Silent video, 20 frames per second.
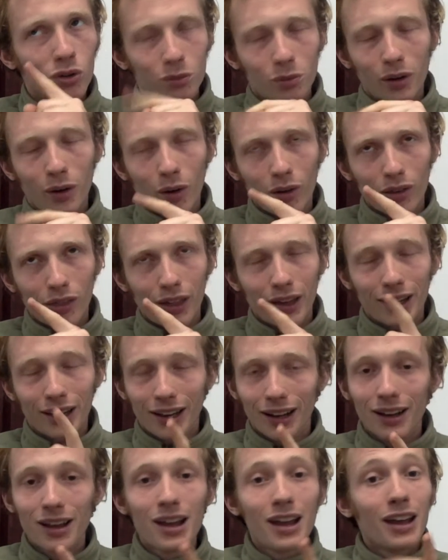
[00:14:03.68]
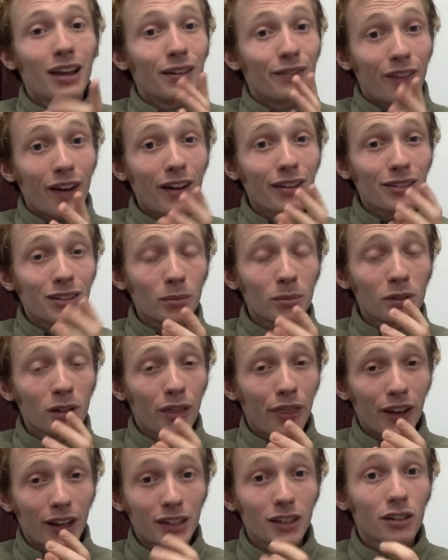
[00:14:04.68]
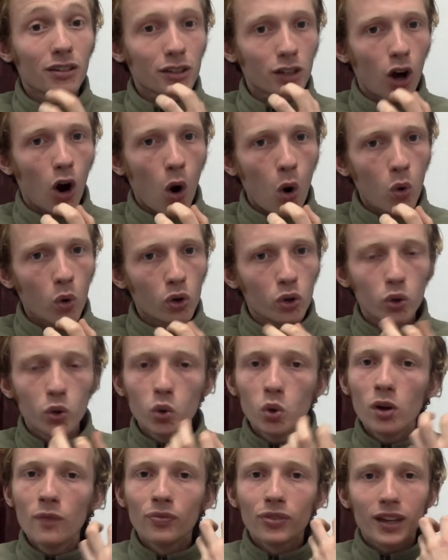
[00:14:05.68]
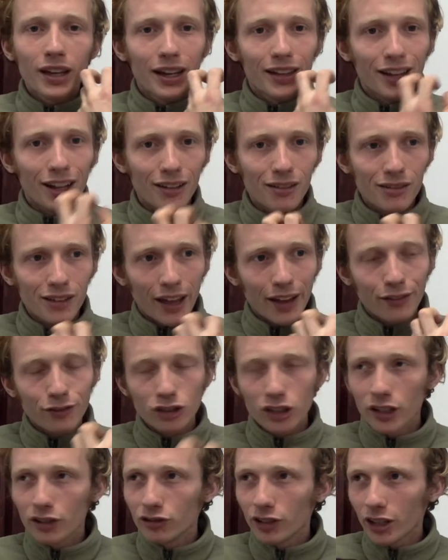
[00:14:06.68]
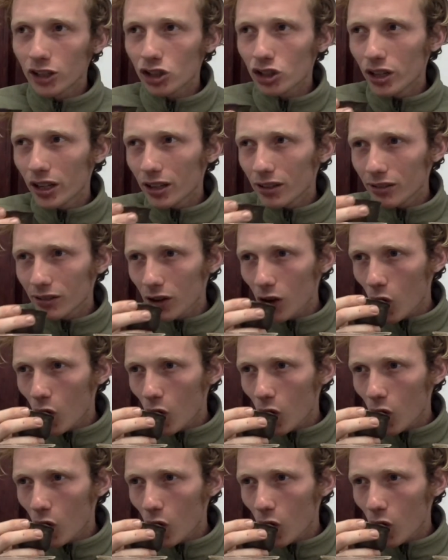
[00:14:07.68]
what I was thinking. Very similar thickness to ho gu and that savory richness.